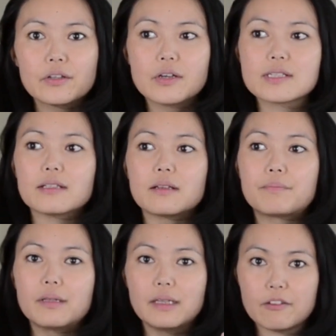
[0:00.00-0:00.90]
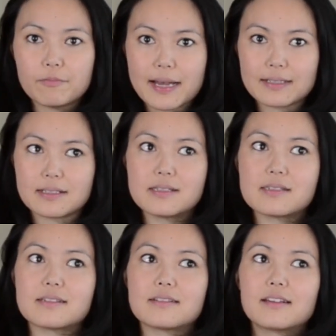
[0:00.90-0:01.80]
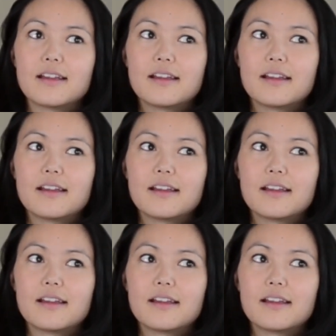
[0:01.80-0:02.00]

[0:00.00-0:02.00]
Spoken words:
Those are belief patterns and